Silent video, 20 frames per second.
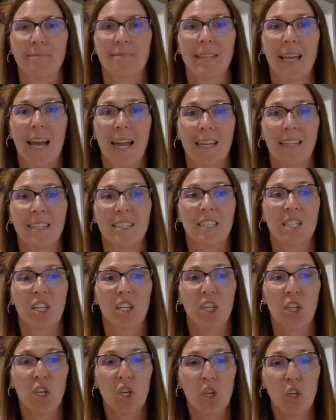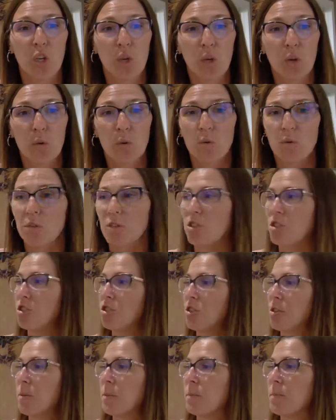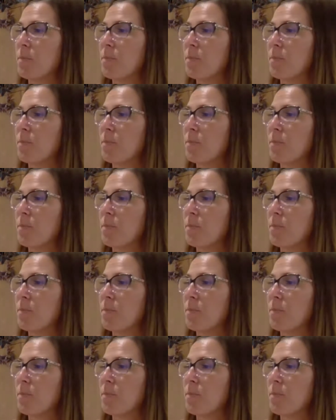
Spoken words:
That is huge.